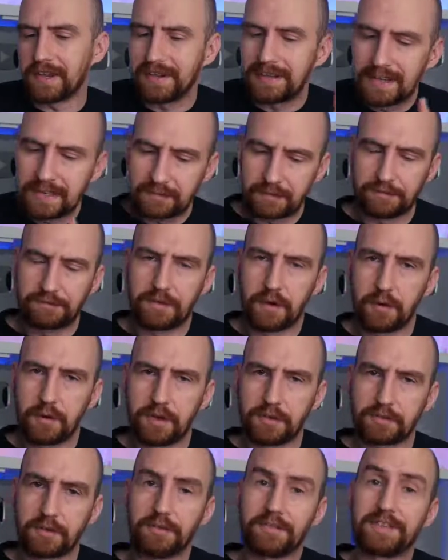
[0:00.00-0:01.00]
I need to
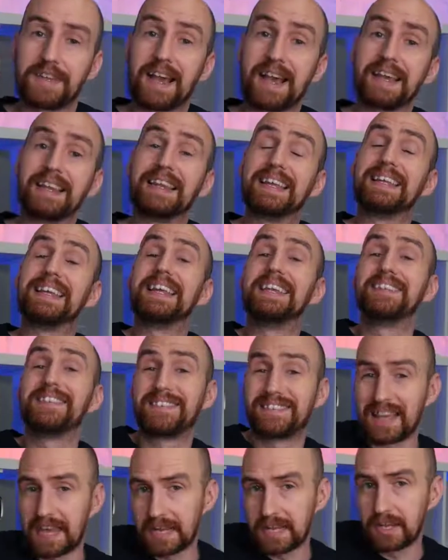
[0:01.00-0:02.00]
focus on tackling the
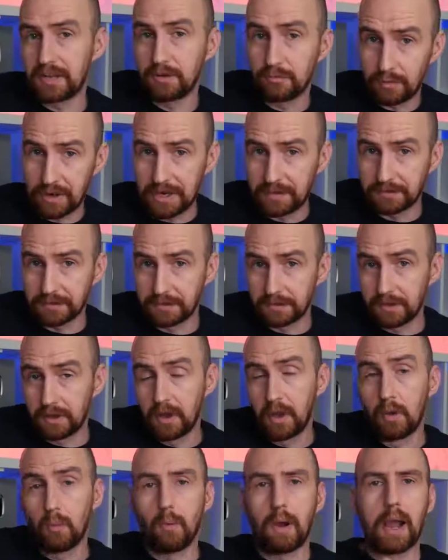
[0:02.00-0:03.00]
second reason
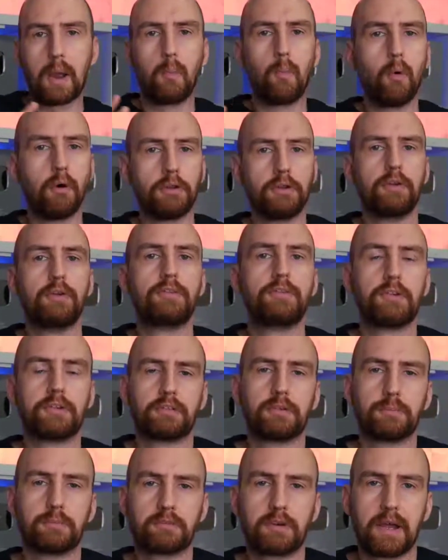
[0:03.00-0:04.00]
why 100
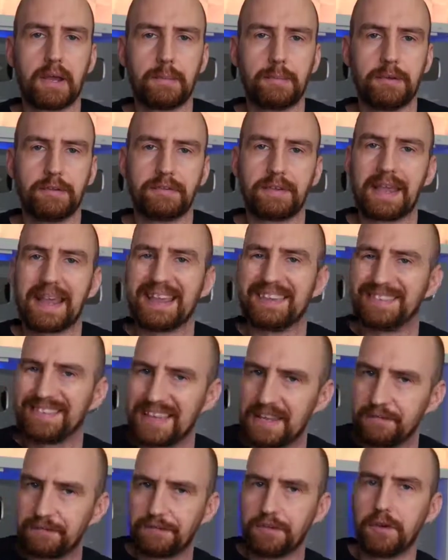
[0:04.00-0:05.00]
subscribers is
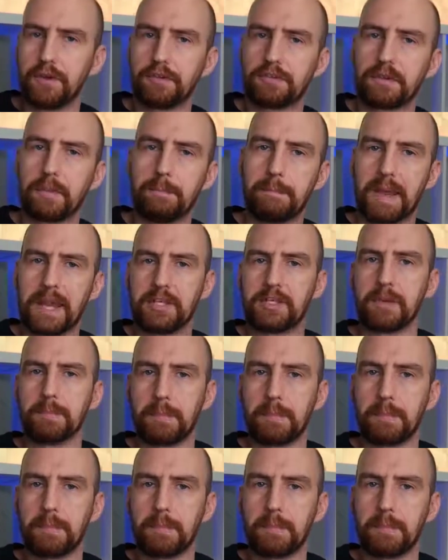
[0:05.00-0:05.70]
the first major